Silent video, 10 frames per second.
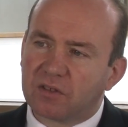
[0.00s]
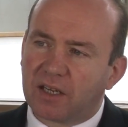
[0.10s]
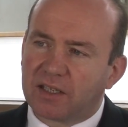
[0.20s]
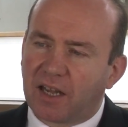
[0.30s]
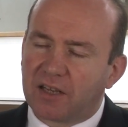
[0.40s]

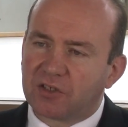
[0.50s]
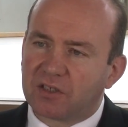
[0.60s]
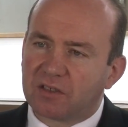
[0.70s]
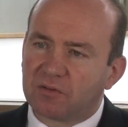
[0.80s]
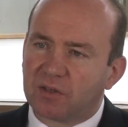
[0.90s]

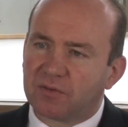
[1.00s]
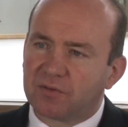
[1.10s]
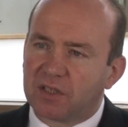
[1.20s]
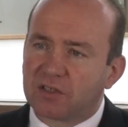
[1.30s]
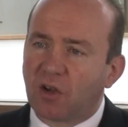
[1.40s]
engaging
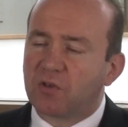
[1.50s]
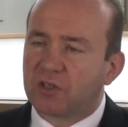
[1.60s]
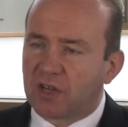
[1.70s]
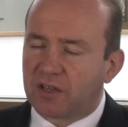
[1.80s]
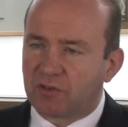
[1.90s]
with his own
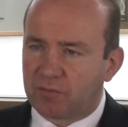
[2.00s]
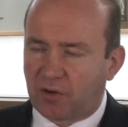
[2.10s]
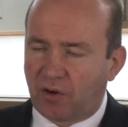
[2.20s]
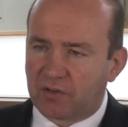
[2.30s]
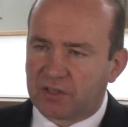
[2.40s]
agenda and
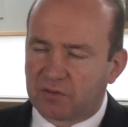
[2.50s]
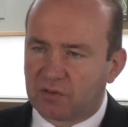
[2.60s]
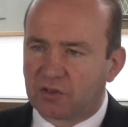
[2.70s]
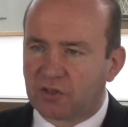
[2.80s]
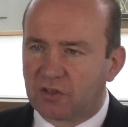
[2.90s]
priorities
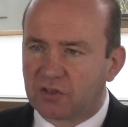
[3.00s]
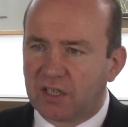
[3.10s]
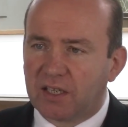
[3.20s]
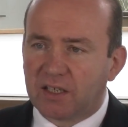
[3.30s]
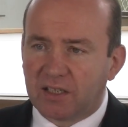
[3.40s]
for the church.
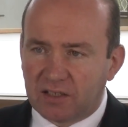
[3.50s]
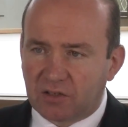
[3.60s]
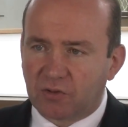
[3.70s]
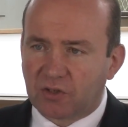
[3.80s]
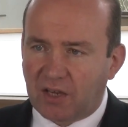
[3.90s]
He
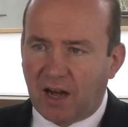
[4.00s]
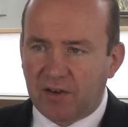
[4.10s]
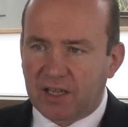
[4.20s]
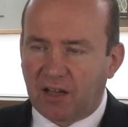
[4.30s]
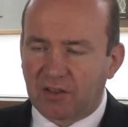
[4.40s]
is also
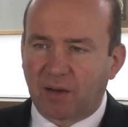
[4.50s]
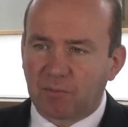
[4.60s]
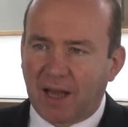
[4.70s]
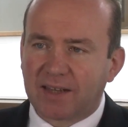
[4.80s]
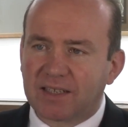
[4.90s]
carrying out
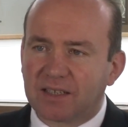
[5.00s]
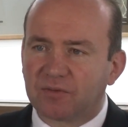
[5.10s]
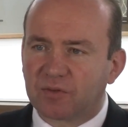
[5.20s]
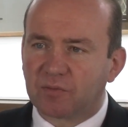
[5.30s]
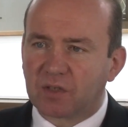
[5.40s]
that
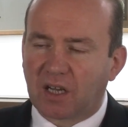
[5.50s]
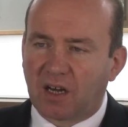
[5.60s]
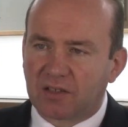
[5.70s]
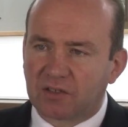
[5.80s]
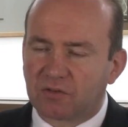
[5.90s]
mandate from the
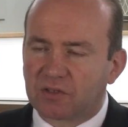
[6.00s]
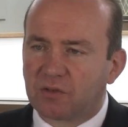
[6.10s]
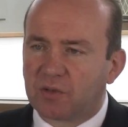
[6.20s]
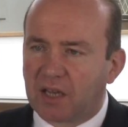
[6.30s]
cardinals who